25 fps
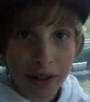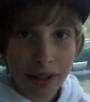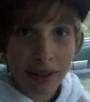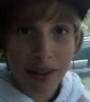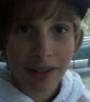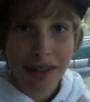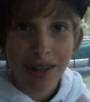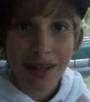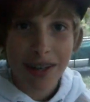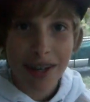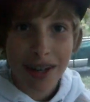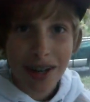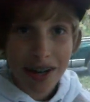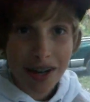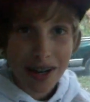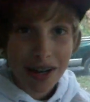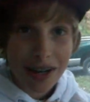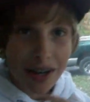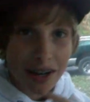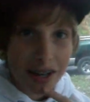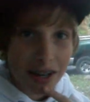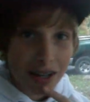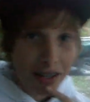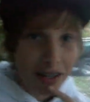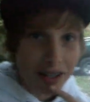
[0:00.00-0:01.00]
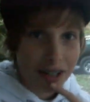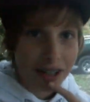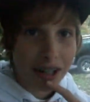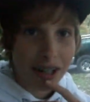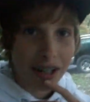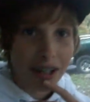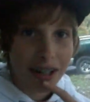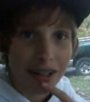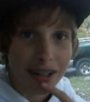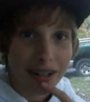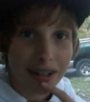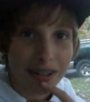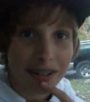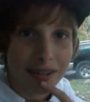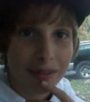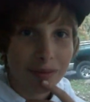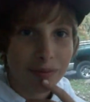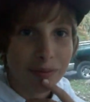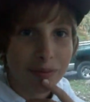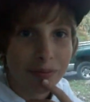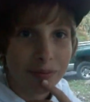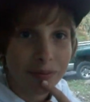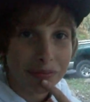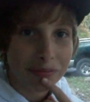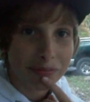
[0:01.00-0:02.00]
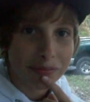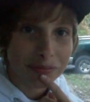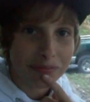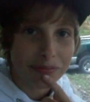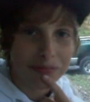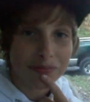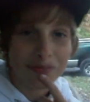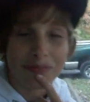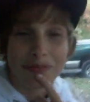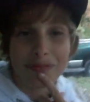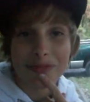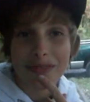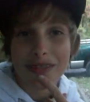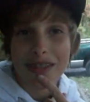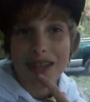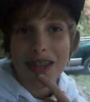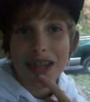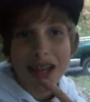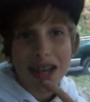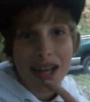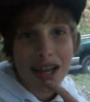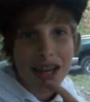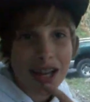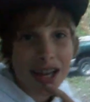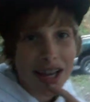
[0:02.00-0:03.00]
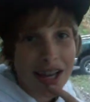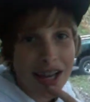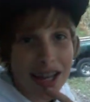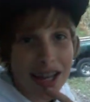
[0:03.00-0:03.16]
I swear. I think you need to get a ghost box is what I think.